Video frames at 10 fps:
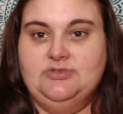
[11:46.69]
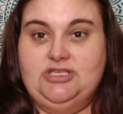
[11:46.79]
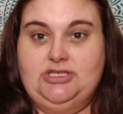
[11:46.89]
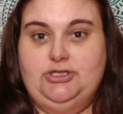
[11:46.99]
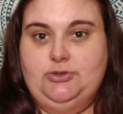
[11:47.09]
it
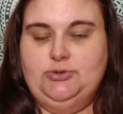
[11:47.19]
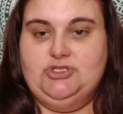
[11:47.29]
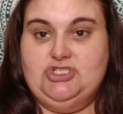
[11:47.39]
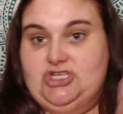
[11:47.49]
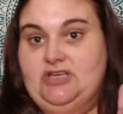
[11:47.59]
was a
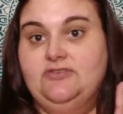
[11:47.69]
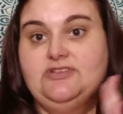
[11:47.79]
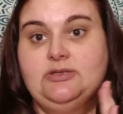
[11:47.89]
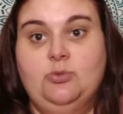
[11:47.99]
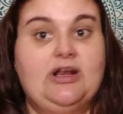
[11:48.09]
huge
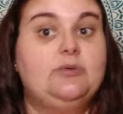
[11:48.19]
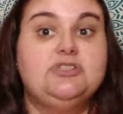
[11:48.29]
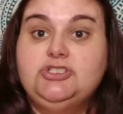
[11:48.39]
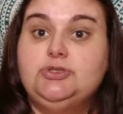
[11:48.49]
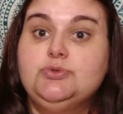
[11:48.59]
shift in what I
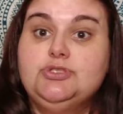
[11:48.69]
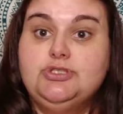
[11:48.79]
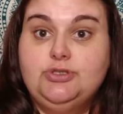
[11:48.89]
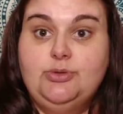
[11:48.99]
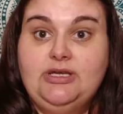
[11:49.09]
was
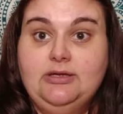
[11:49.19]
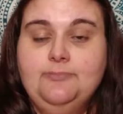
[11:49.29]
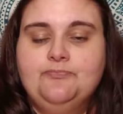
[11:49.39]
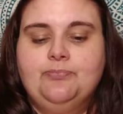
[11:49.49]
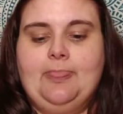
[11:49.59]
used to doing.